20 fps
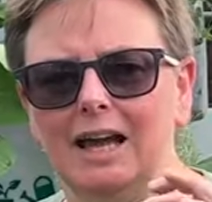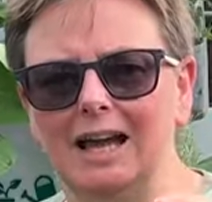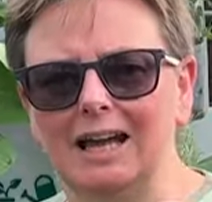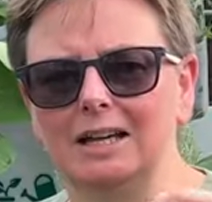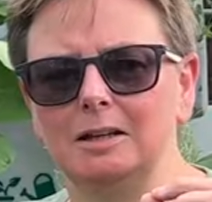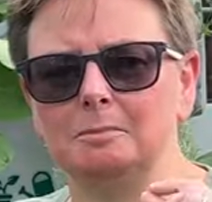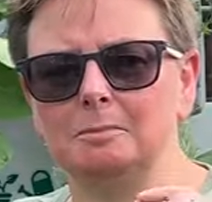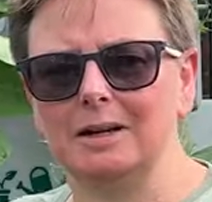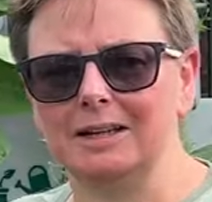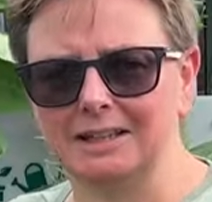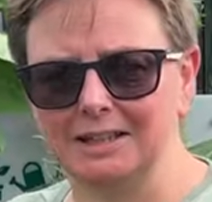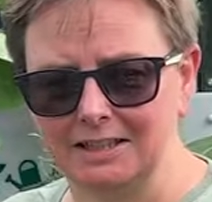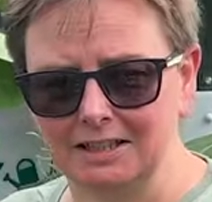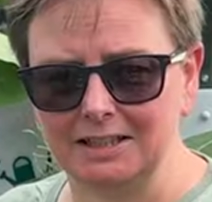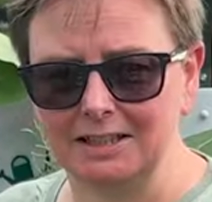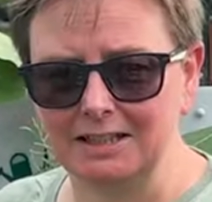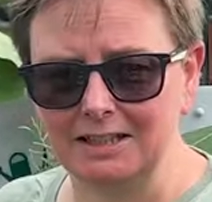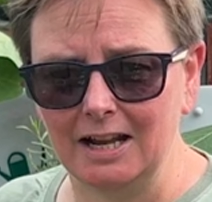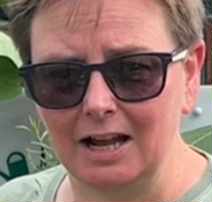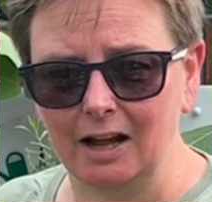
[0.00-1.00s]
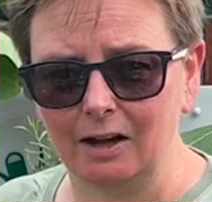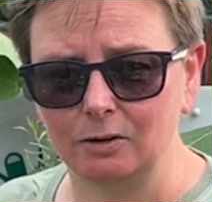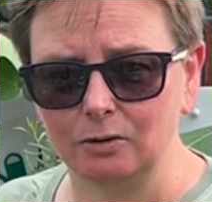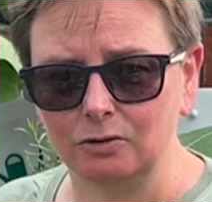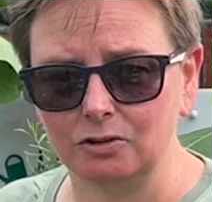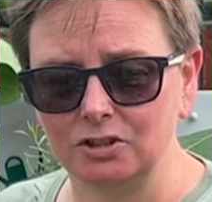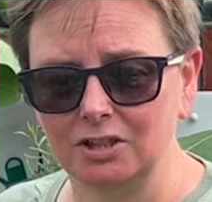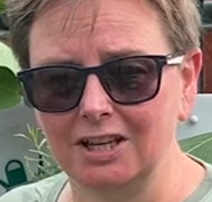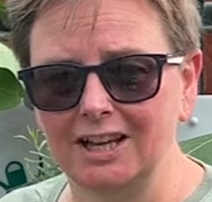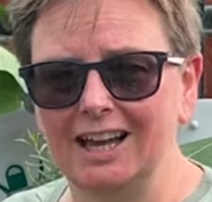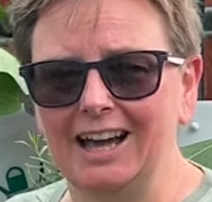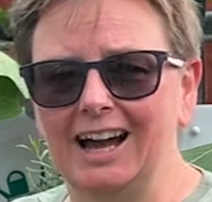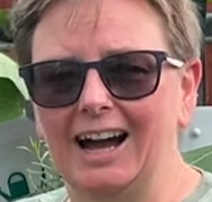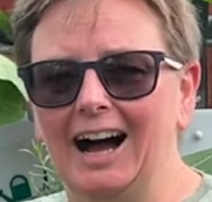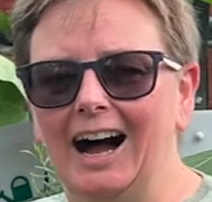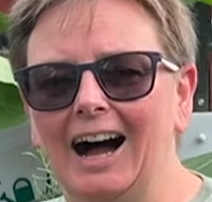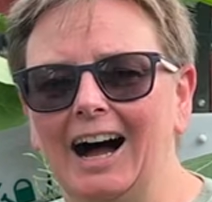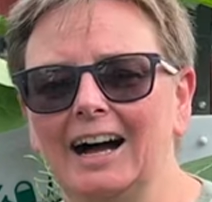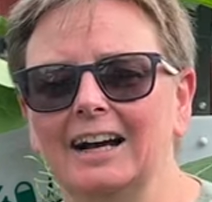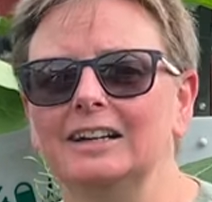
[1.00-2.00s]
in my greenhouse,
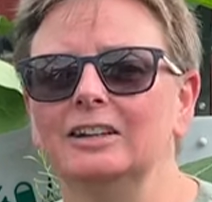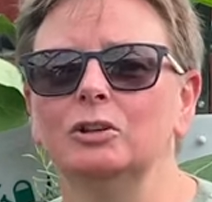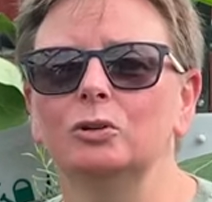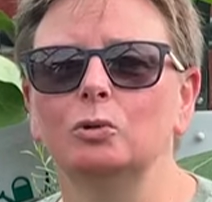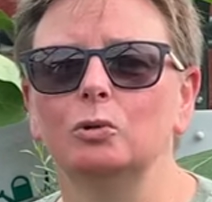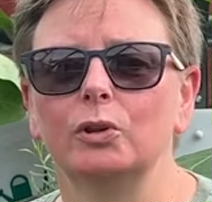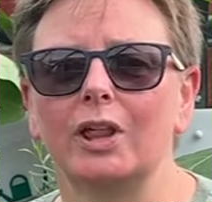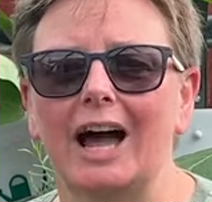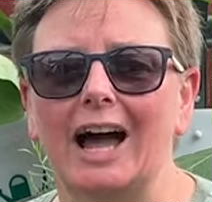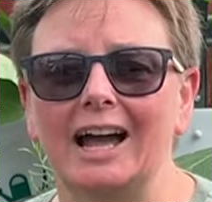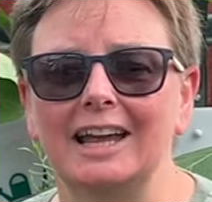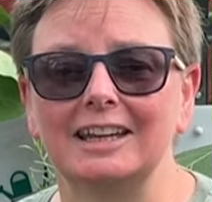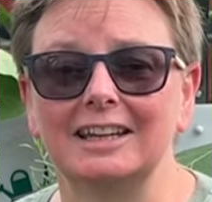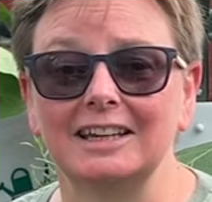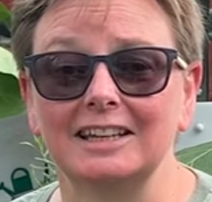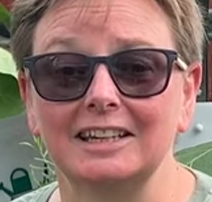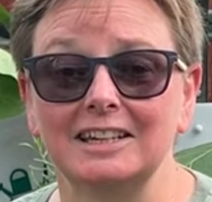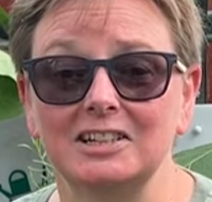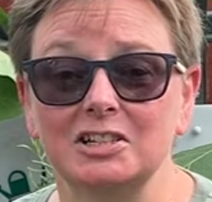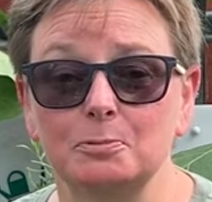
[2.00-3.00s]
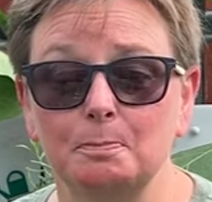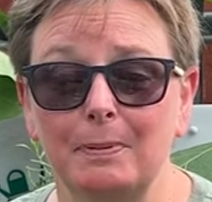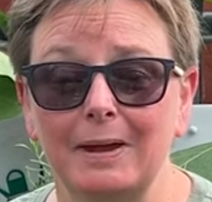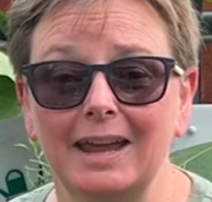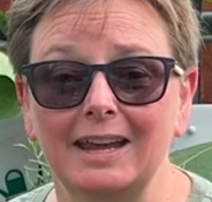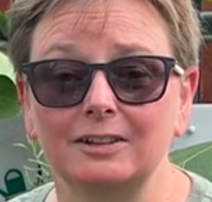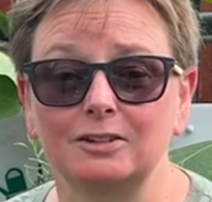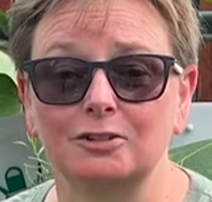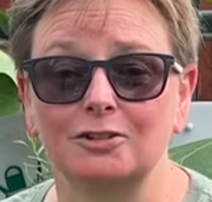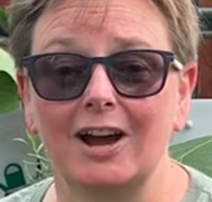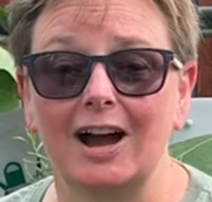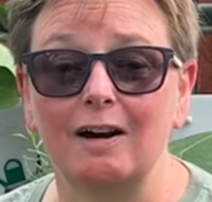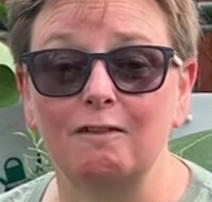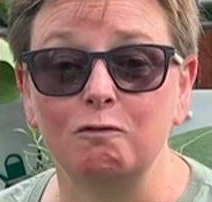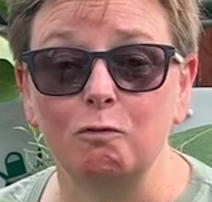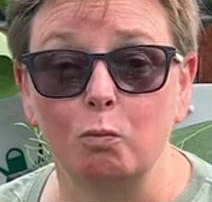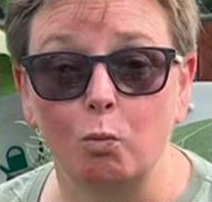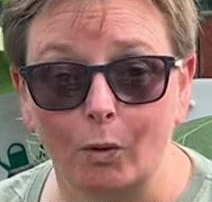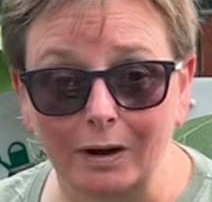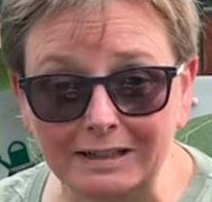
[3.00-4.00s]
I know that I can expect to have
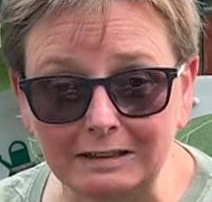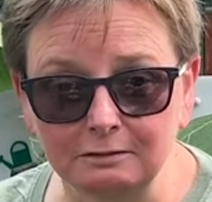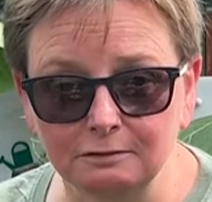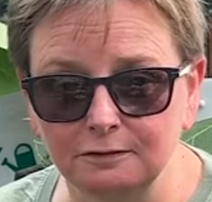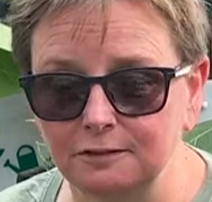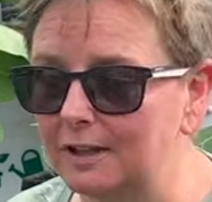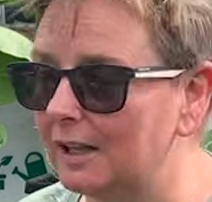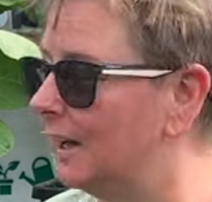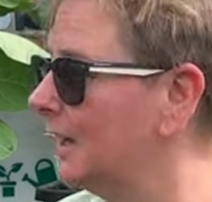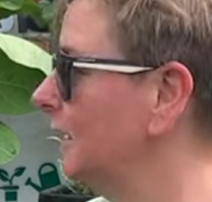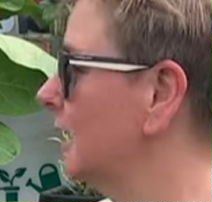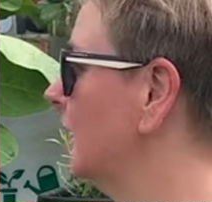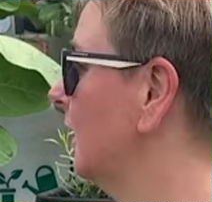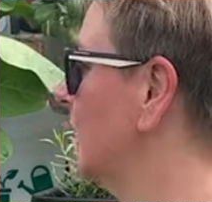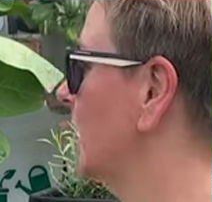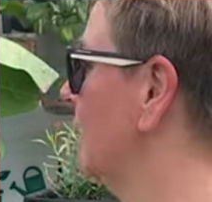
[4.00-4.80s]
whitefly